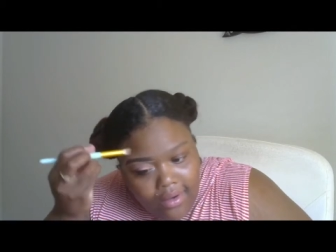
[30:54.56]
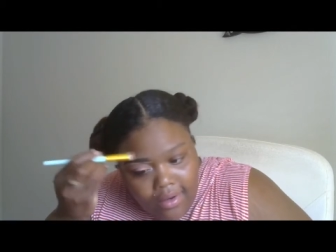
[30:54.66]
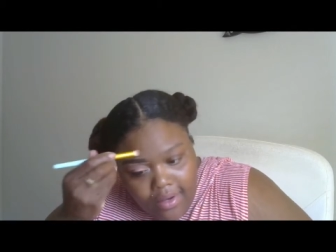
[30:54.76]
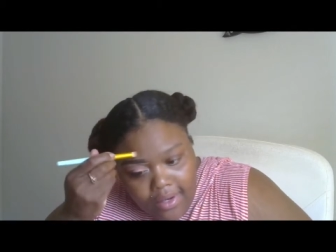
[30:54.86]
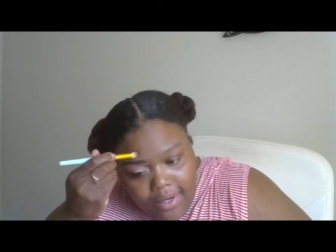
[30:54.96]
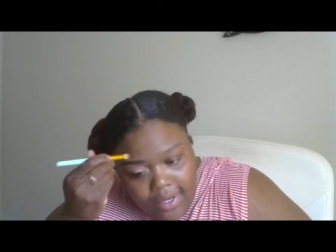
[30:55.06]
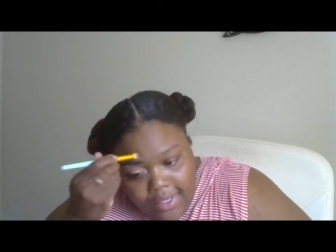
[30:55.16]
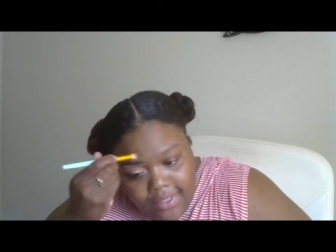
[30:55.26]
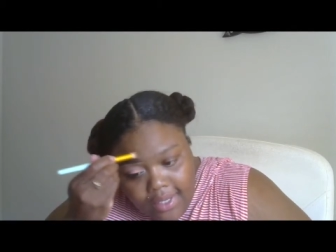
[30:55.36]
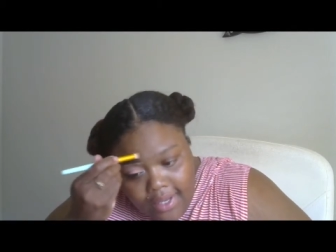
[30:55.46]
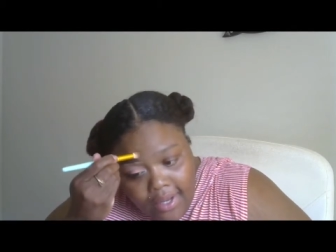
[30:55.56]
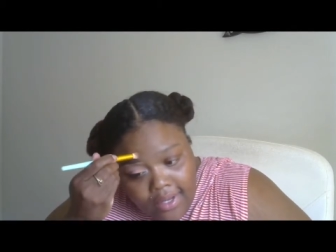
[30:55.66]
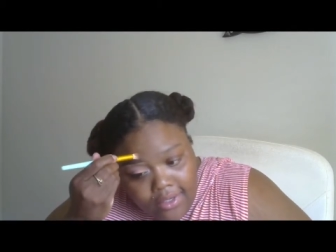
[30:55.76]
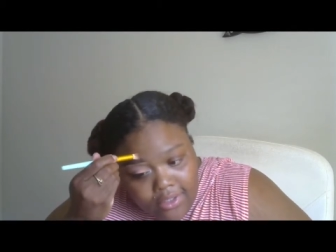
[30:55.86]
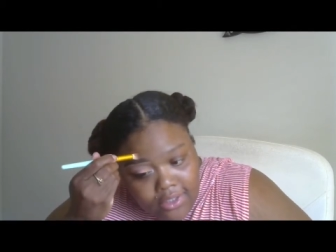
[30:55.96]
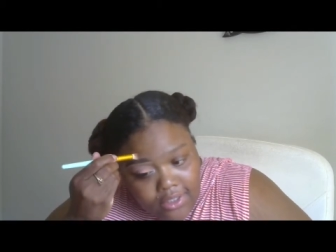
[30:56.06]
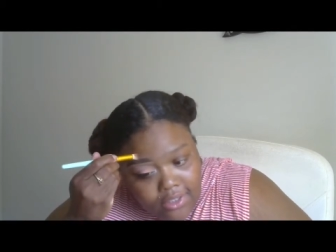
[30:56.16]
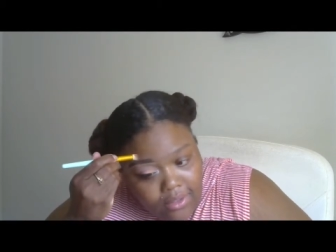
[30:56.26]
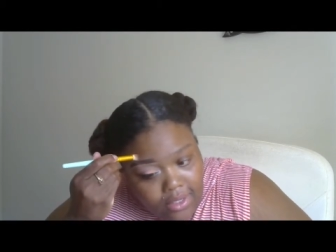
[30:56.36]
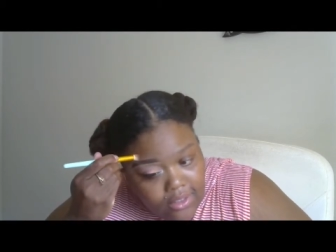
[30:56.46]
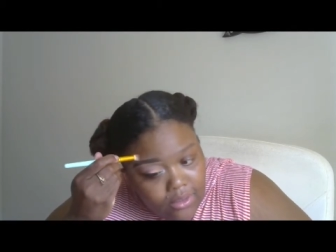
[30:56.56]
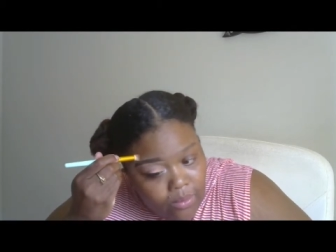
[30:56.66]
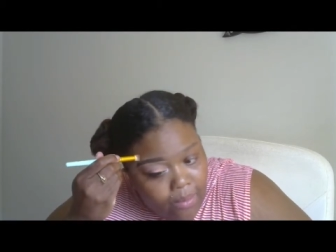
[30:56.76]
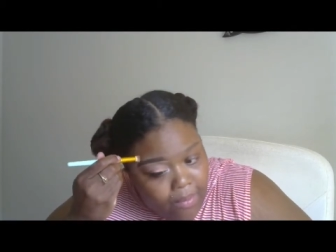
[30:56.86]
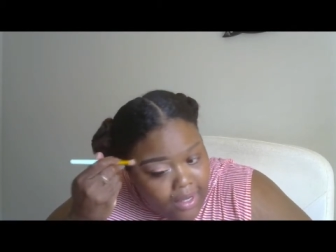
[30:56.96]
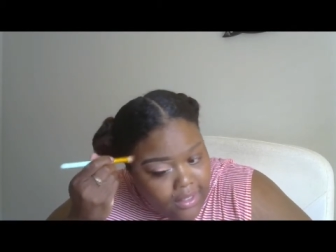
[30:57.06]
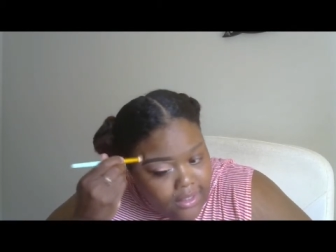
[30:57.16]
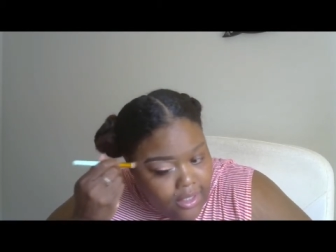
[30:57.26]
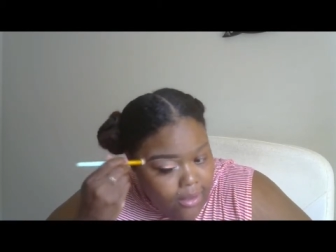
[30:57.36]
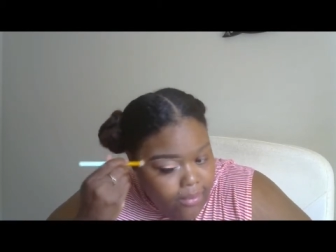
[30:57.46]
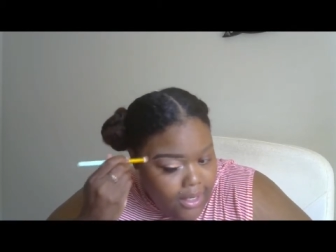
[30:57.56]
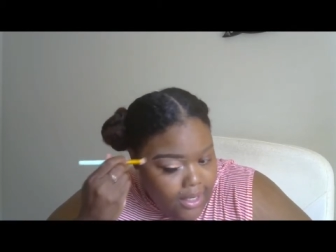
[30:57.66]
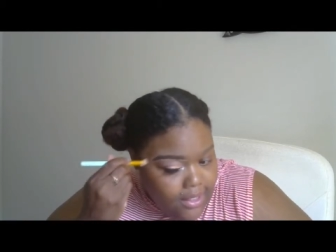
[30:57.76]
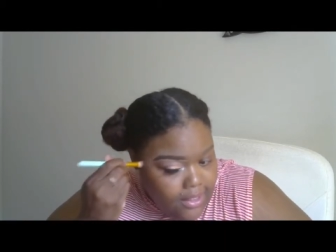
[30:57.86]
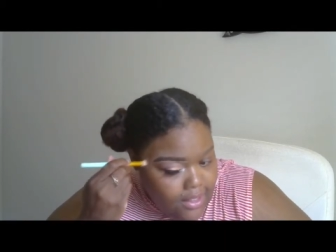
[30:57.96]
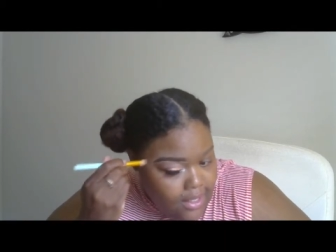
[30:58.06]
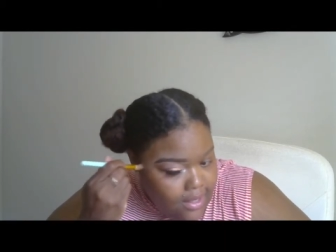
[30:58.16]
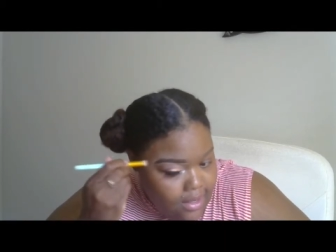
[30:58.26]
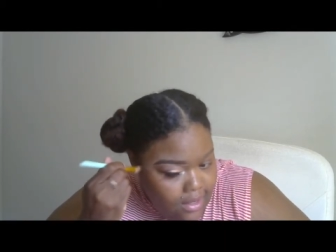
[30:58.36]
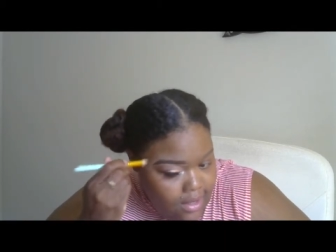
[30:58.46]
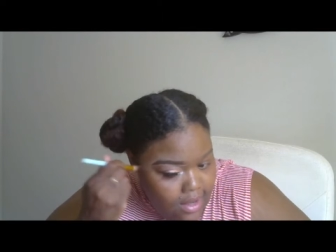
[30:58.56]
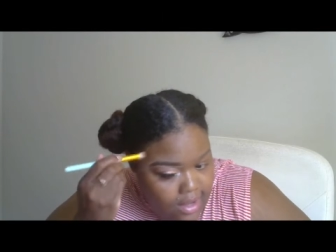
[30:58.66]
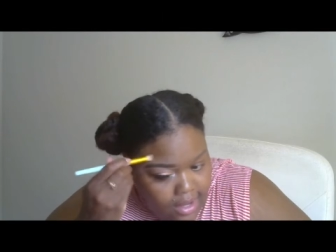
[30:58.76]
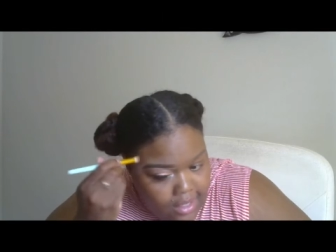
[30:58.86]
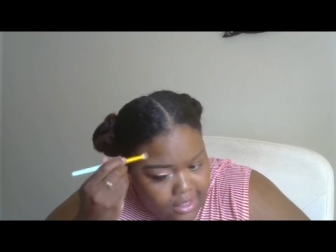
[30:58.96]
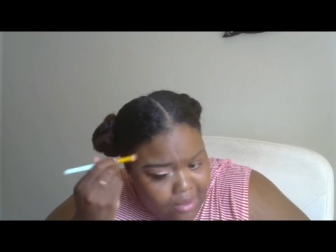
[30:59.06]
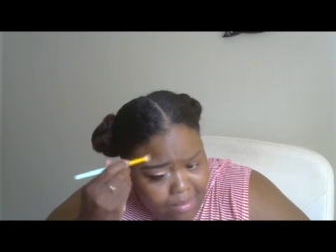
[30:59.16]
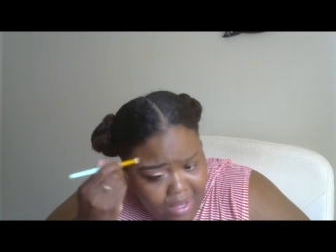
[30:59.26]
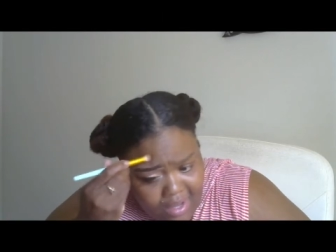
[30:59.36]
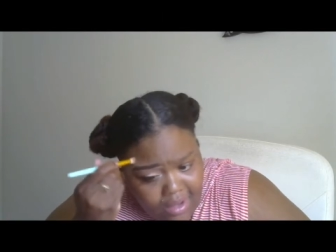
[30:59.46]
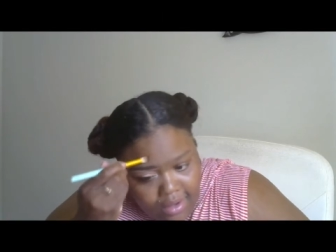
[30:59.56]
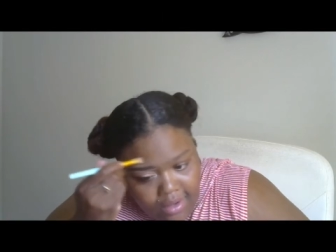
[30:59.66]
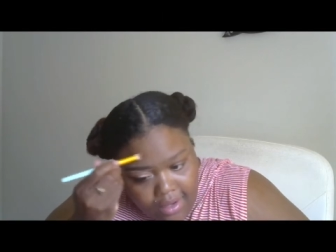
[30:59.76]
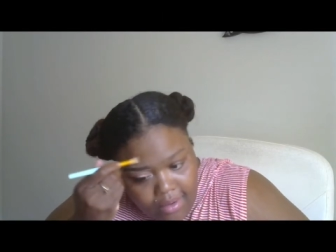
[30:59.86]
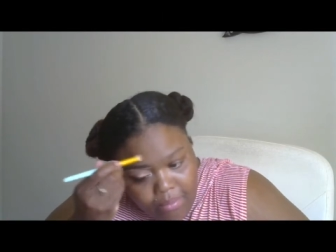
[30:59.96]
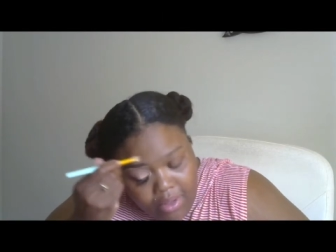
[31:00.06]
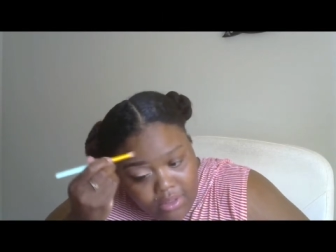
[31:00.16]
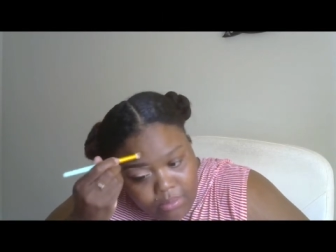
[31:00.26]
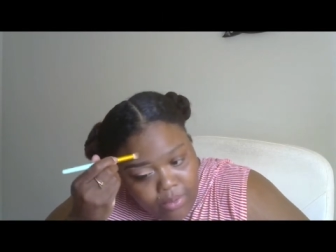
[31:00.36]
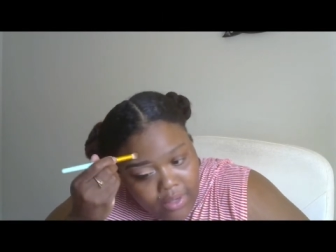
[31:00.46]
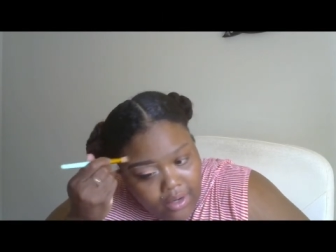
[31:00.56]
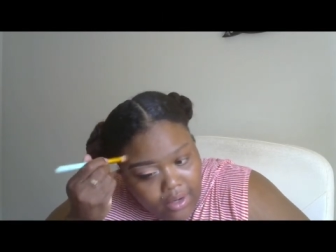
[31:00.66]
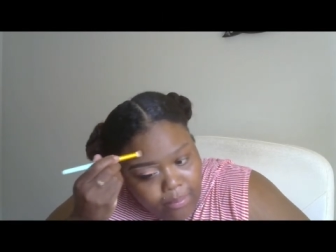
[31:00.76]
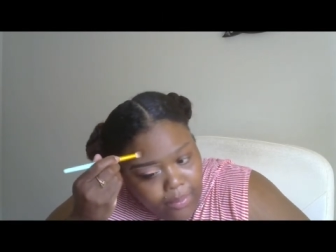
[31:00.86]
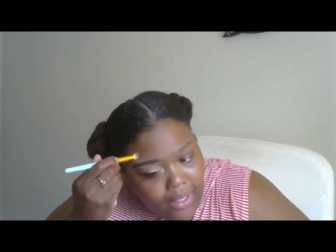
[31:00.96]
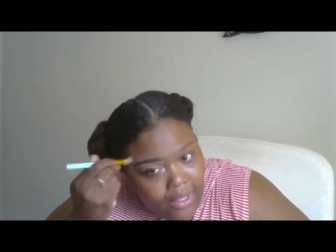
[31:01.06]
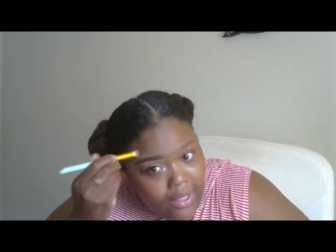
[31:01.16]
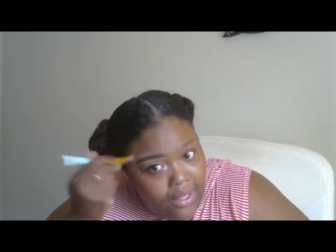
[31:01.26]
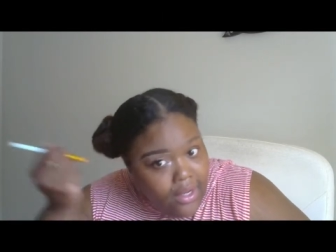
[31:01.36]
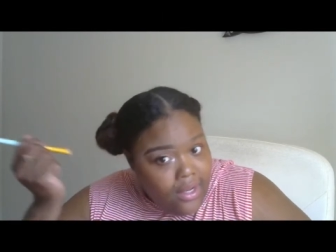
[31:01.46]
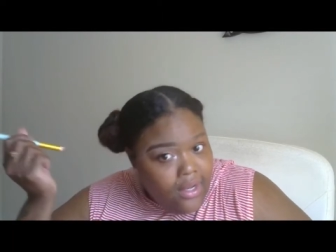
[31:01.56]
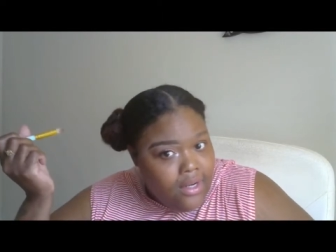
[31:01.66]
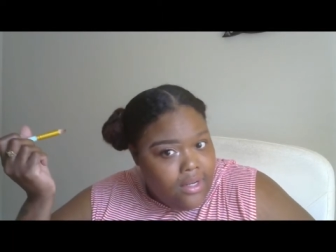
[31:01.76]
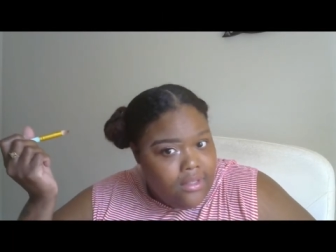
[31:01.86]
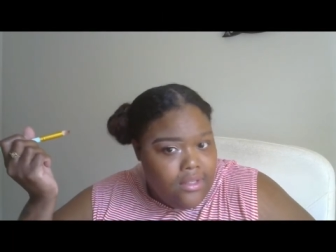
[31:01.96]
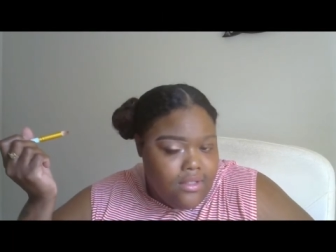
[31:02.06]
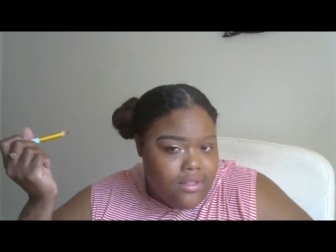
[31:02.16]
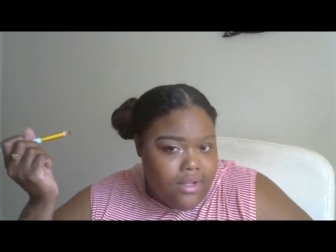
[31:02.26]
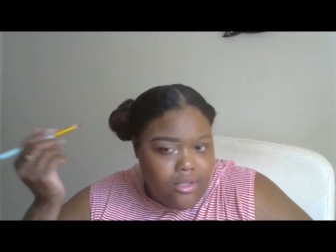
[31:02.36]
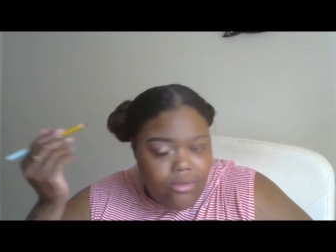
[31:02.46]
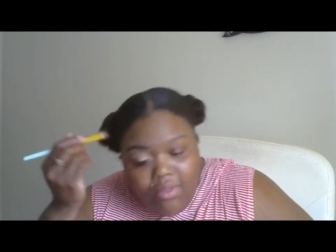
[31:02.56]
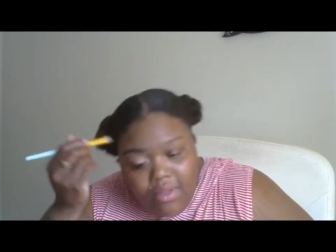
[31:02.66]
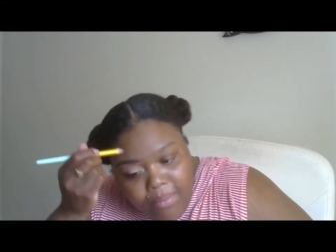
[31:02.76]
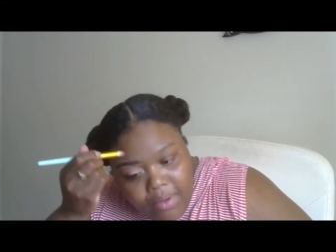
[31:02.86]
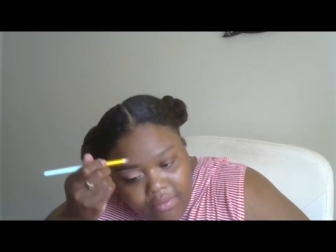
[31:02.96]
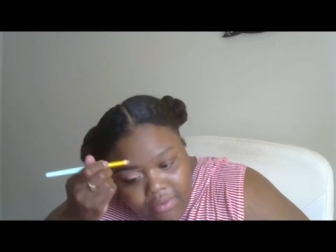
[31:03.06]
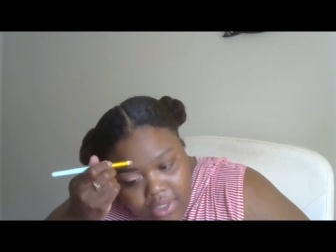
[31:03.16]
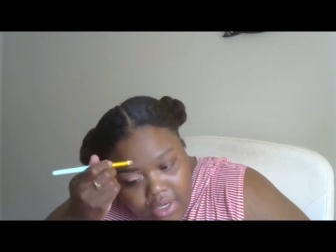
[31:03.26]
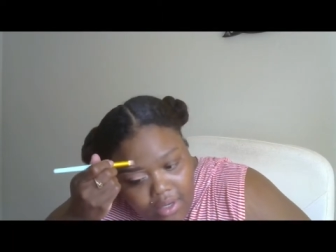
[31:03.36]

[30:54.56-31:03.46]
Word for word: and like I said, I usually do this with my concealer because to me, it blends better, but this is not doing that bad of a job.